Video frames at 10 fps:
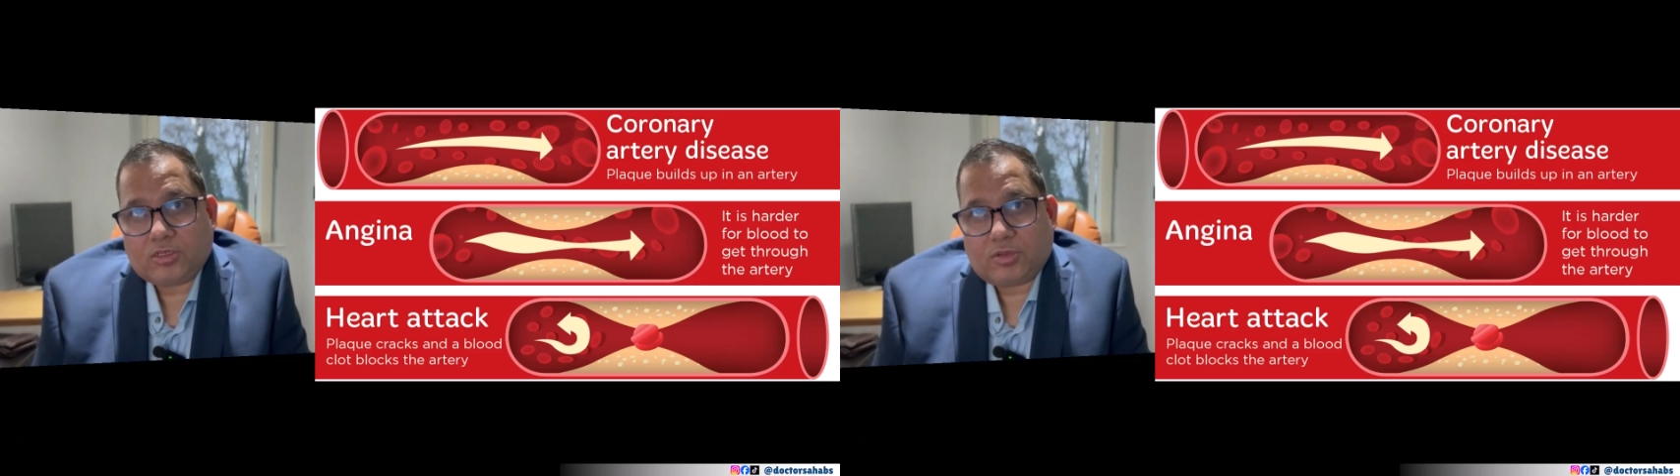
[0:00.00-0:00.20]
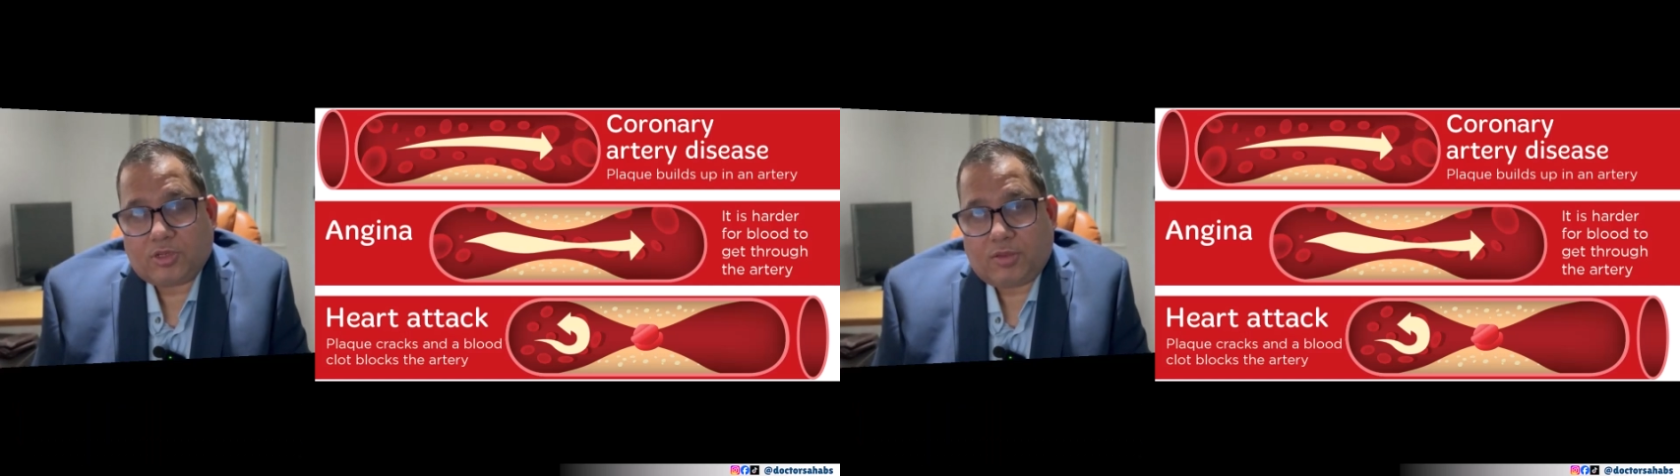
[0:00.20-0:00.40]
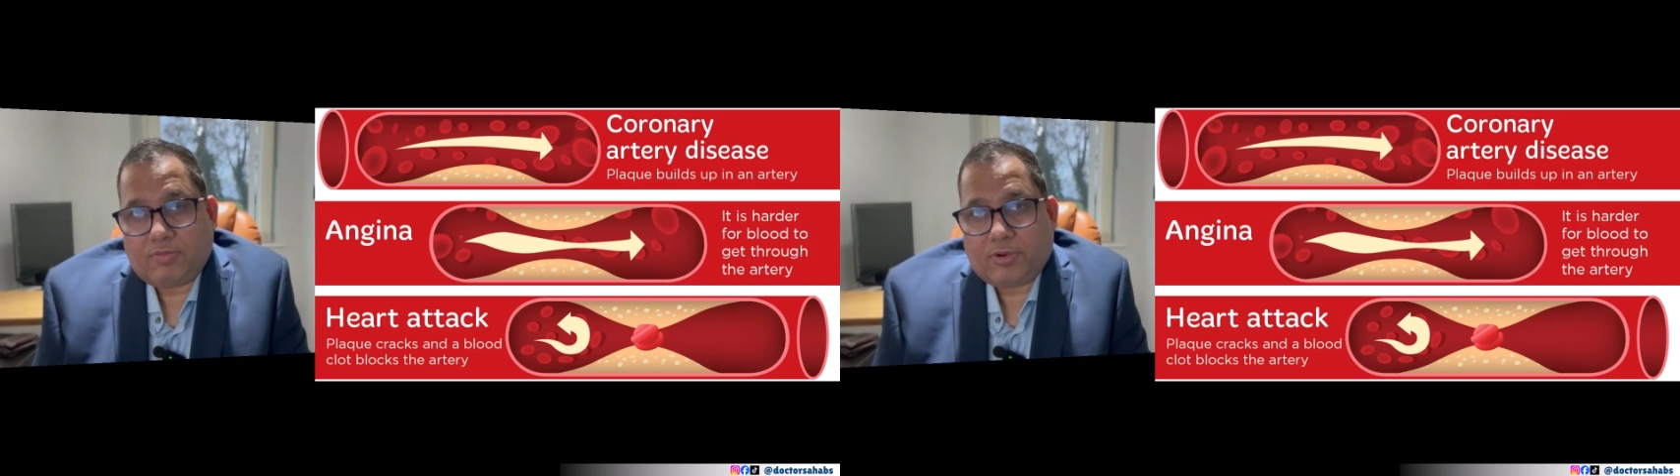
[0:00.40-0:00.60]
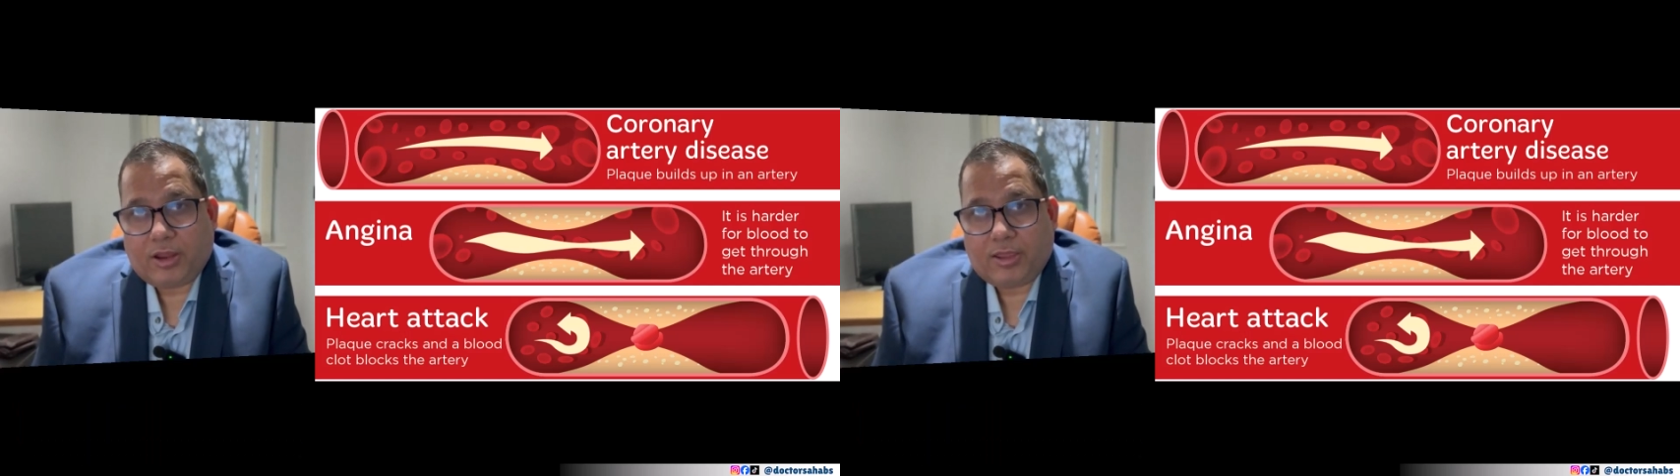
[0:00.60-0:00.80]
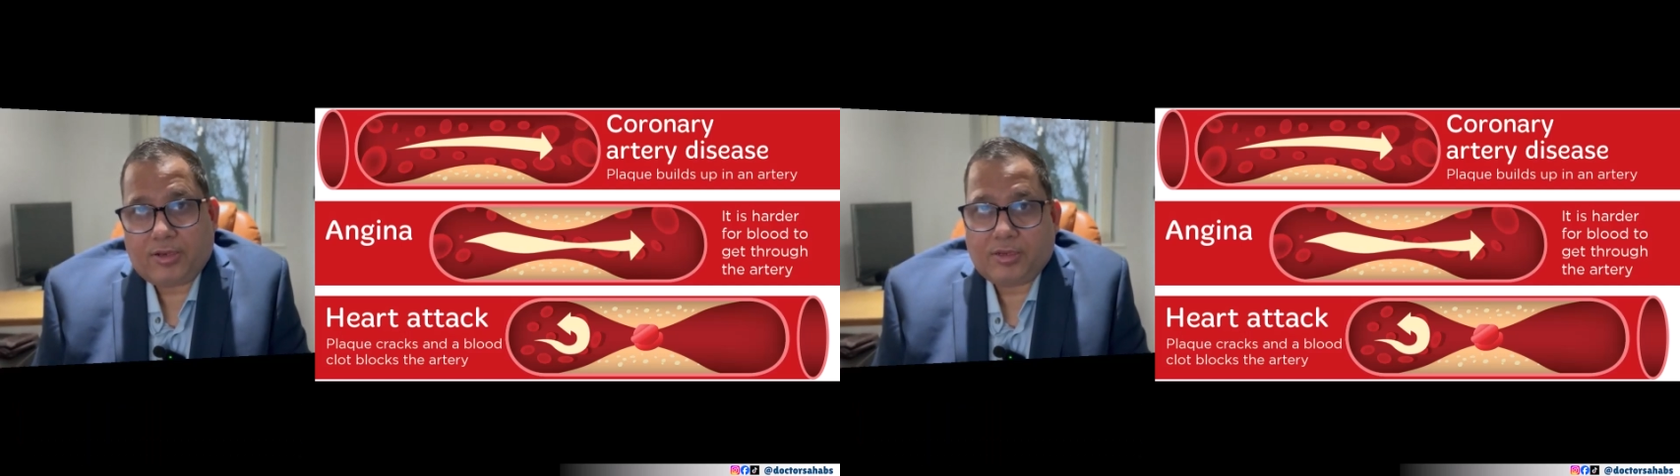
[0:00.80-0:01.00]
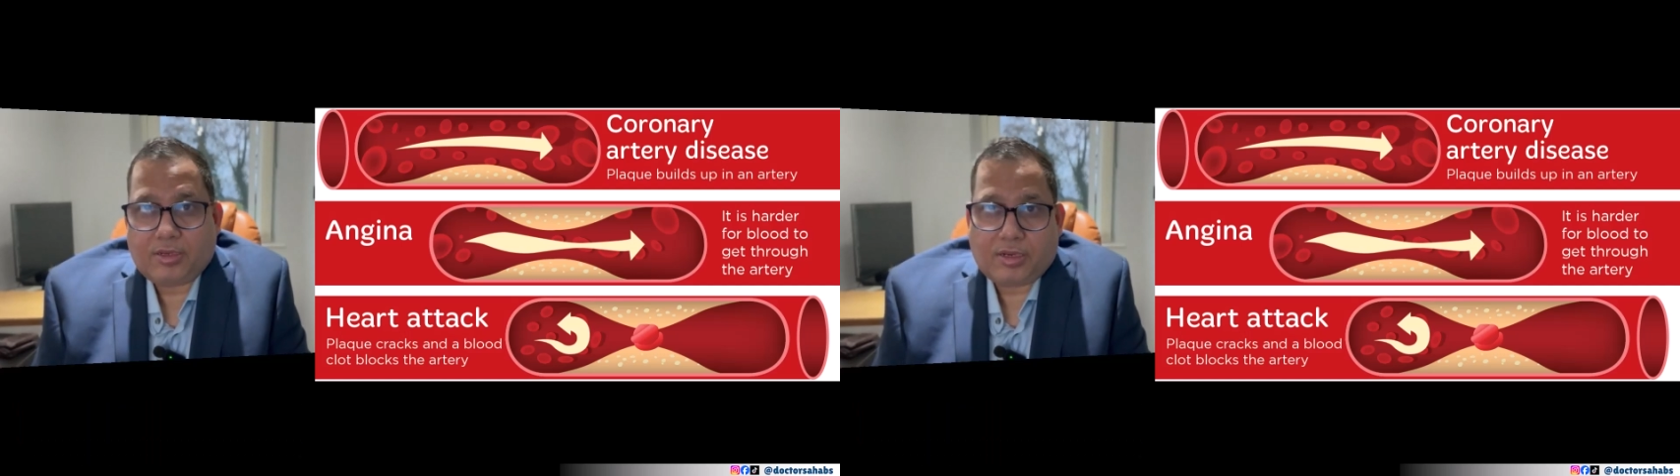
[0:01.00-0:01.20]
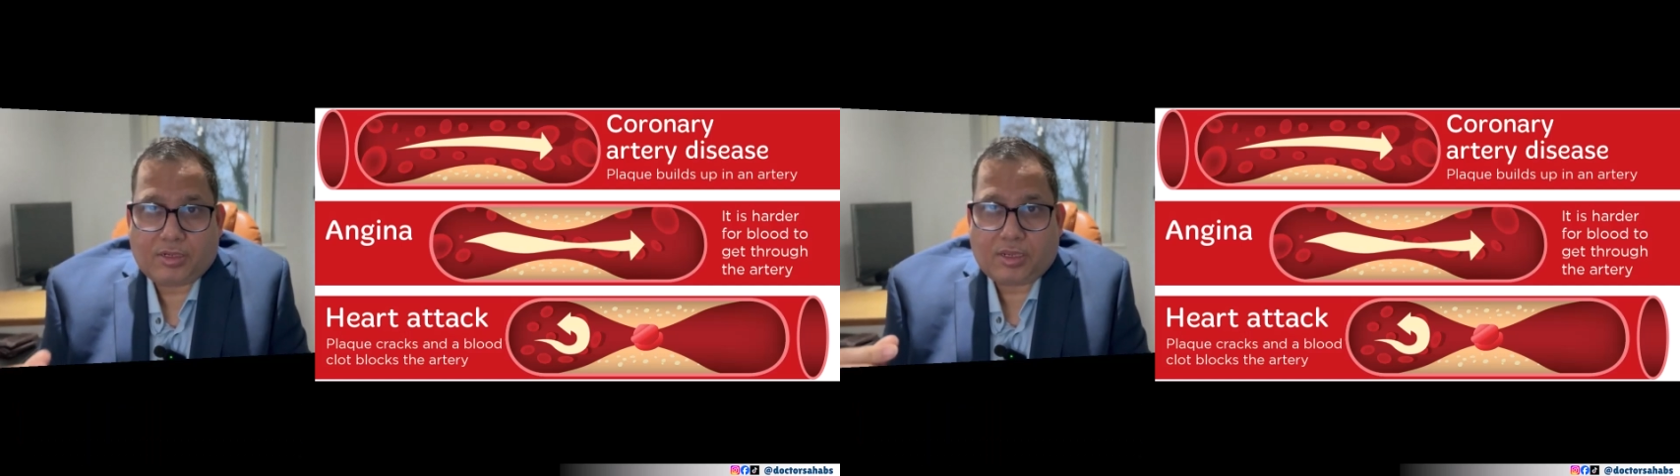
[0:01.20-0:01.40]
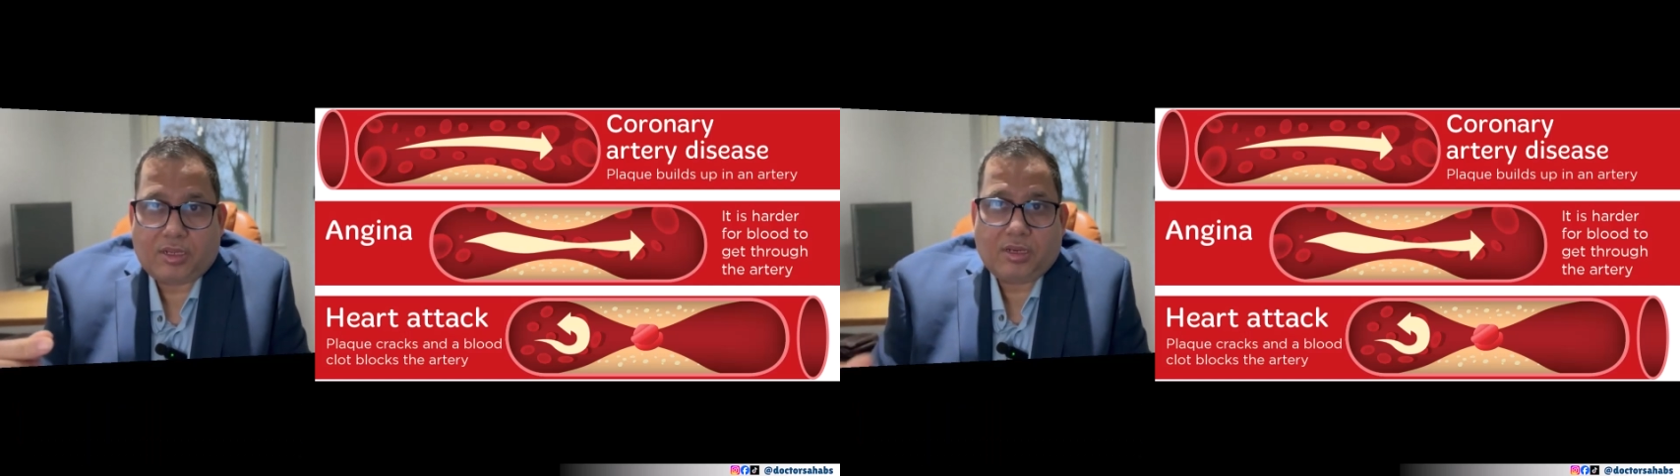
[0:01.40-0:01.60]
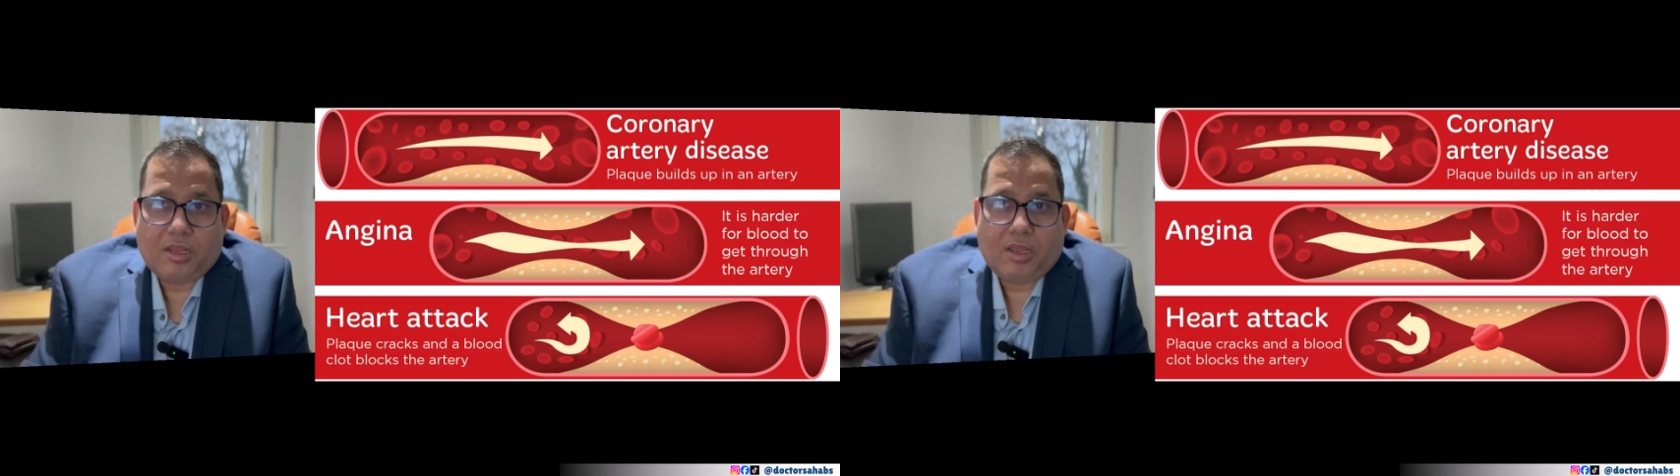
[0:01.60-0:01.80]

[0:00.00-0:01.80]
sometimes break, and it can